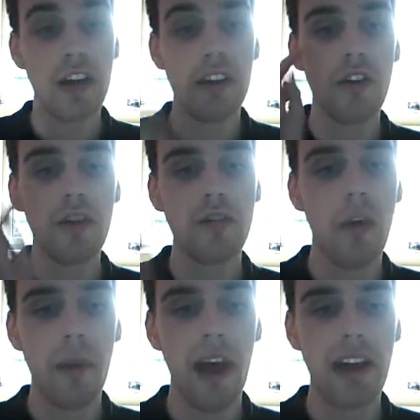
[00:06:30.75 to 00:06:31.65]
"You're
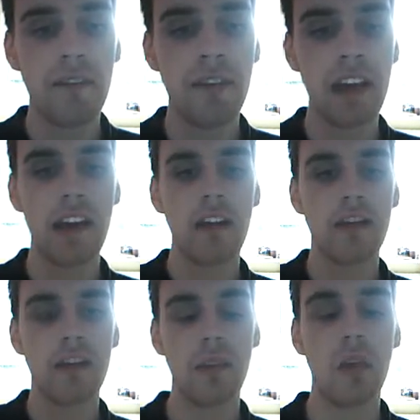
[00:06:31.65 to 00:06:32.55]
not better than me,
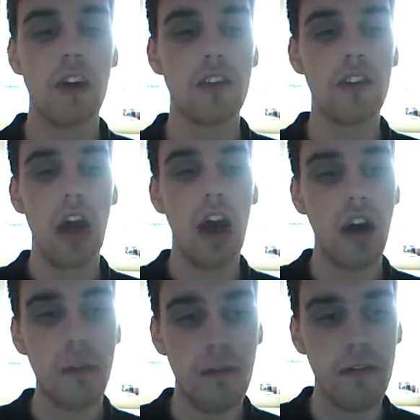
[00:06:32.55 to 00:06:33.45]
Kofi, because
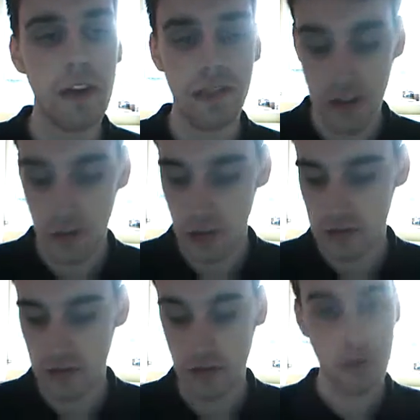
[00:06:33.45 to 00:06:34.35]
I'm a third
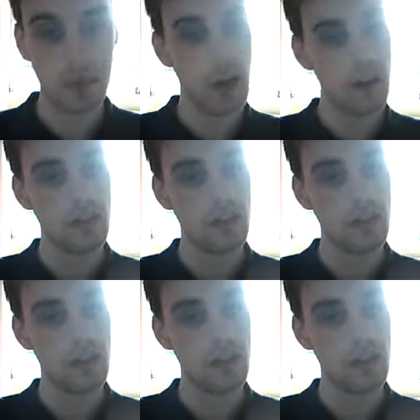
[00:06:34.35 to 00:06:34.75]
generation superstar,